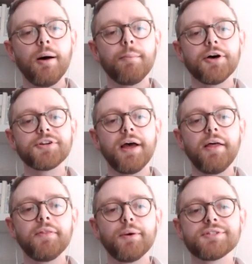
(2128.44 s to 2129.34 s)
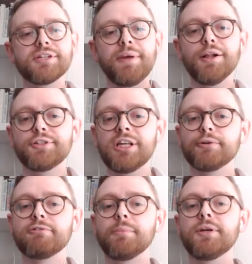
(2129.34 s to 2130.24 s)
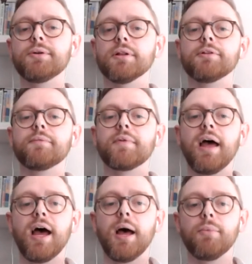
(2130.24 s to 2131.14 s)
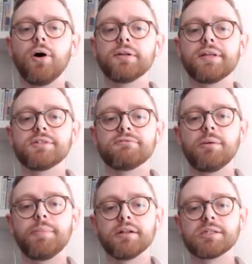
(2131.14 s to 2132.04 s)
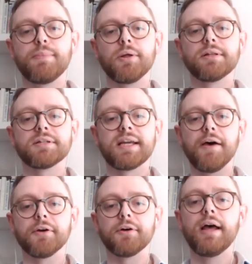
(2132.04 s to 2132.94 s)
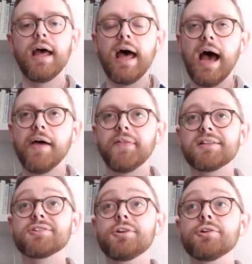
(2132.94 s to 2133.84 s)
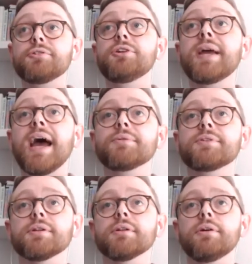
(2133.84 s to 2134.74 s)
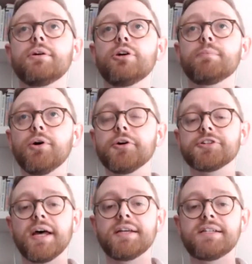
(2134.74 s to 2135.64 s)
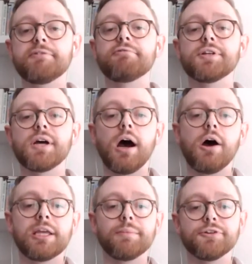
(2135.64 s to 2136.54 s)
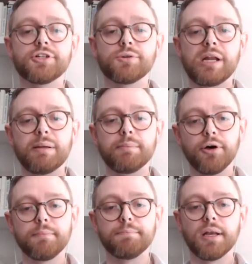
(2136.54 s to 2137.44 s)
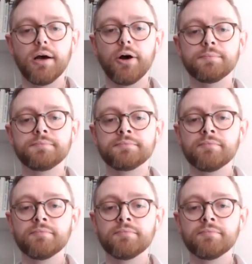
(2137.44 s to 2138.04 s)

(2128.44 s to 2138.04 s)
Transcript: But there was an appeal to the upper tribunal, all these 3 appeals bundled together, and they'd secured new counsel who put a different argument to what had been put below.